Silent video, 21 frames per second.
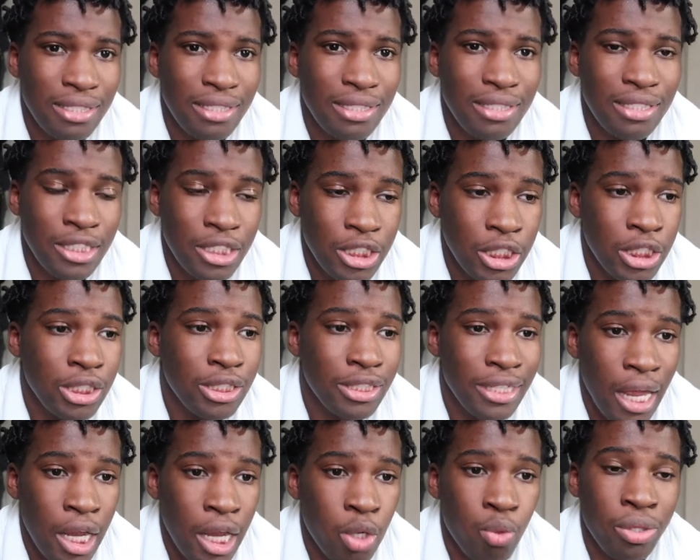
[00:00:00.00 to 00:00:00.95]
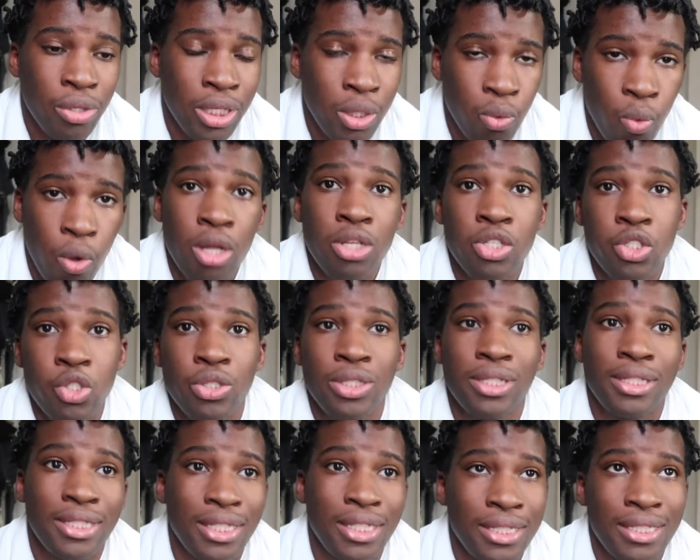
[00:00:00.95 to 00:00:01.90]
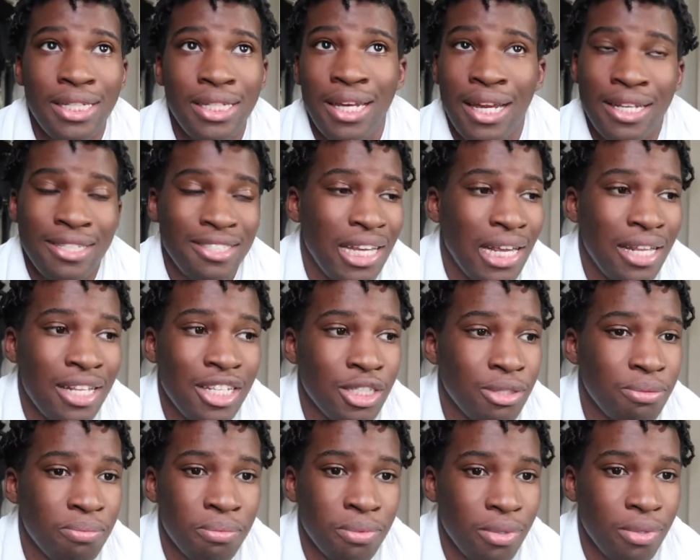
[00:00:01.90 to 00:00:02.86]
she genuinely wants you to succeed. I say this